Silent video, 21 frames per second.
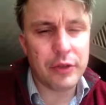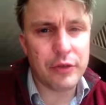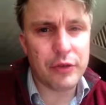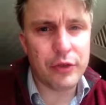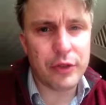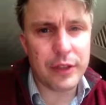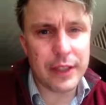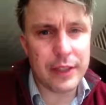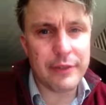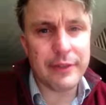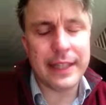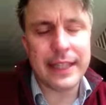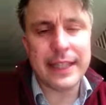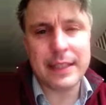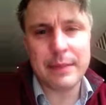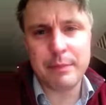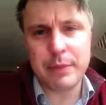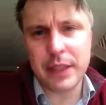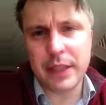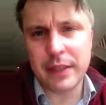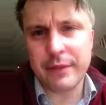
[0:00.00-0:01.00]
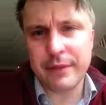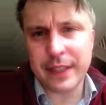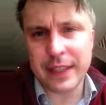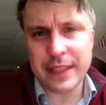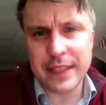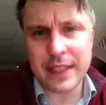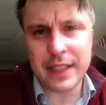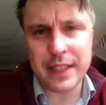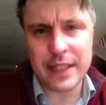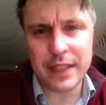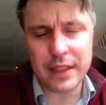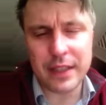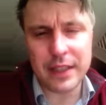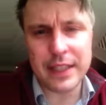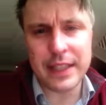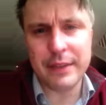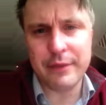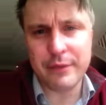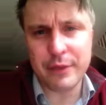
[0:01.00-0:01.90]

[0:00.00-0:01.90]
try and create a perfect society